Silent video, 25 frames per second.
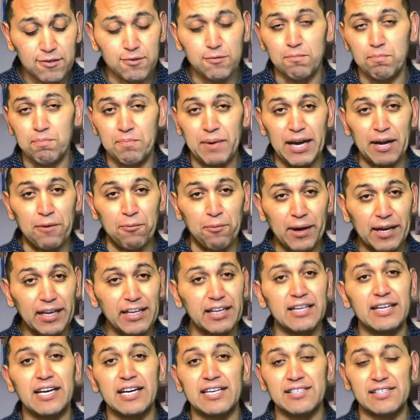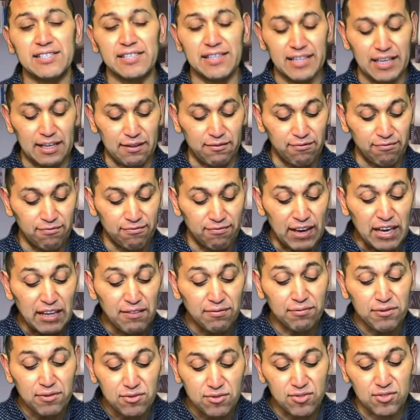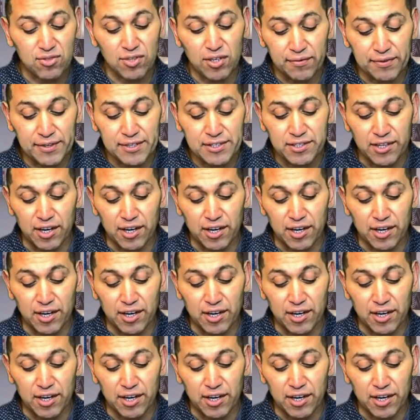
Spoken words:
by recognizing that faithful servants